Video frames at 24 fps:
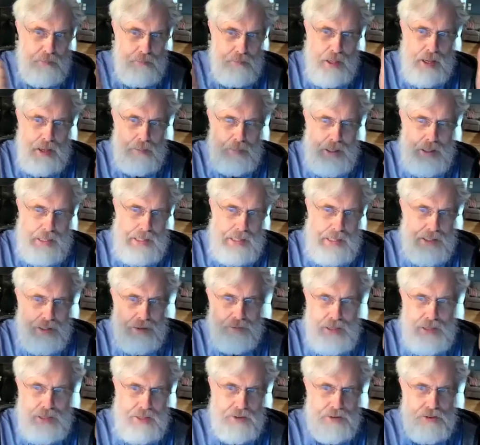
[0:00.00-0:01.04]
pipetting
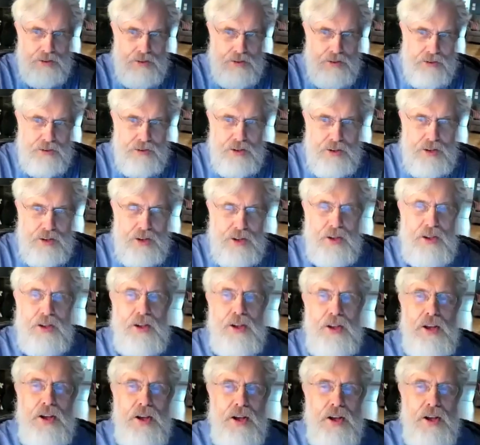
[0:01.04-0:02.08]
devices.
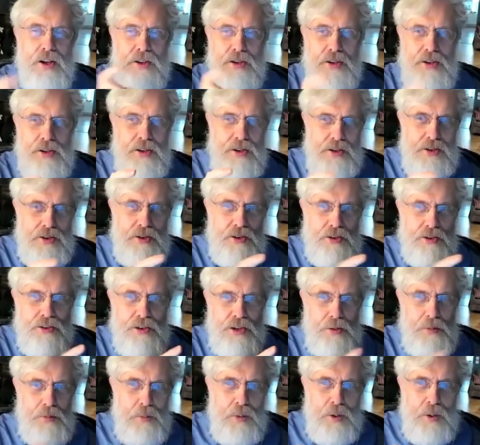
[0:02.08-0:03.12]
Uh, you just
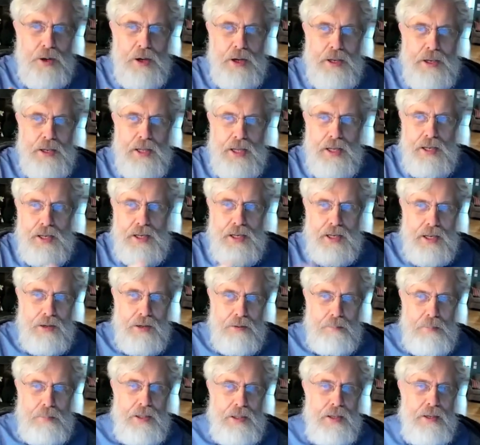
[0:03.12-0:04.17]
need one, and you get a
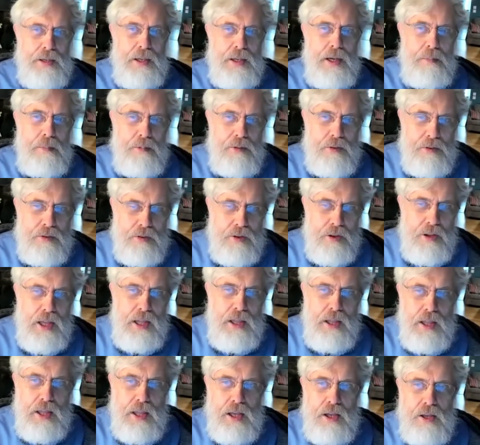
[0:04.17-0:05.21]
billion times. So
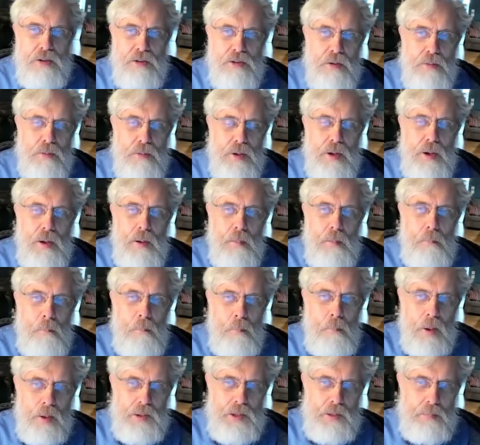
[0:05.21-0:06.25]
that so
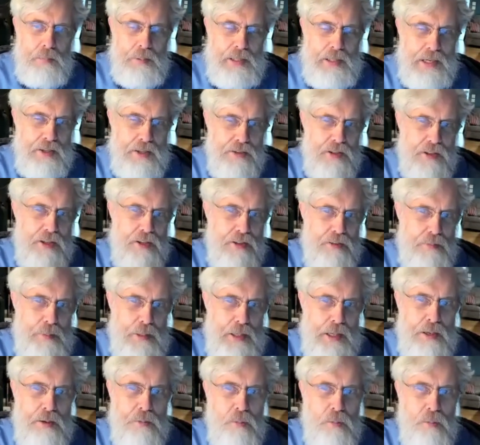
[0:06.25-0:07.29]
multiplexing has
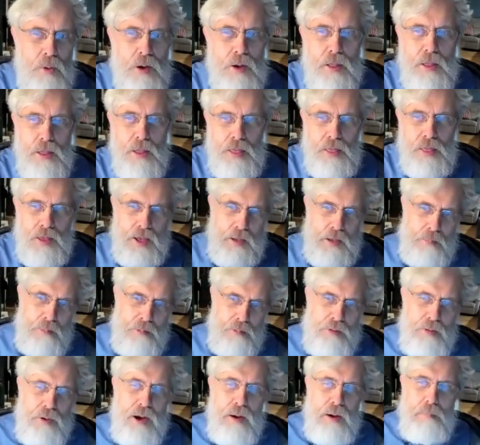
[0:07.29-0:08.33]
been one of the themes
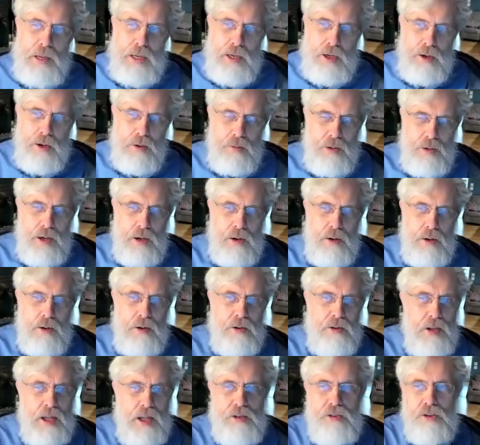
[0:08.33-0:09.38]
throughout my career. And
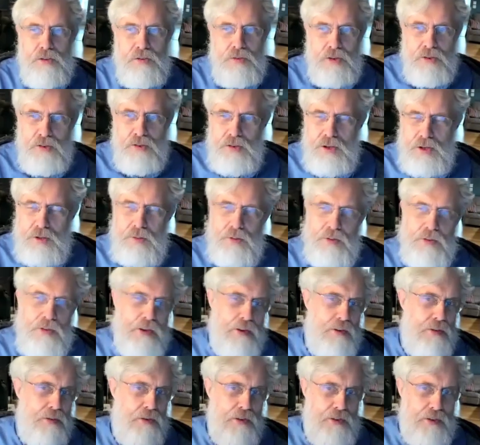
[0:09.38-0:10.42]
it's not just for sequencing;
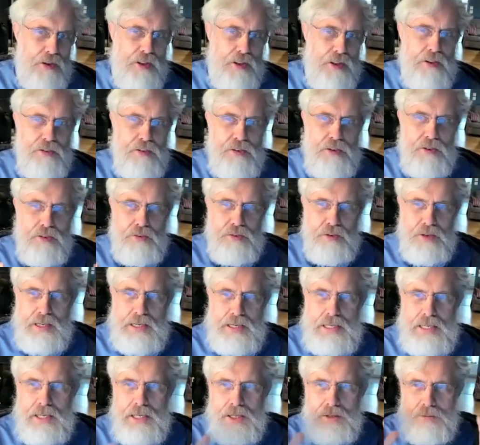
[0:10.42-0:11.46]
it's for synthesis, for
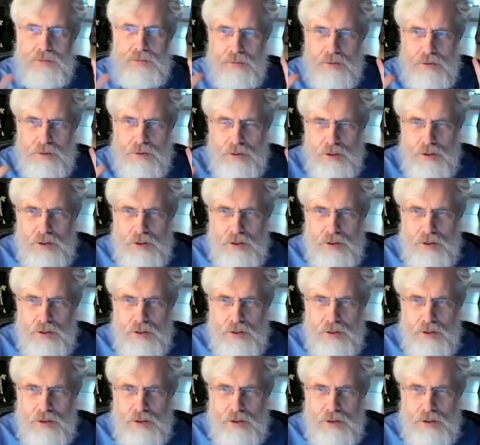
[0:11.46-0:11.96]
editing, for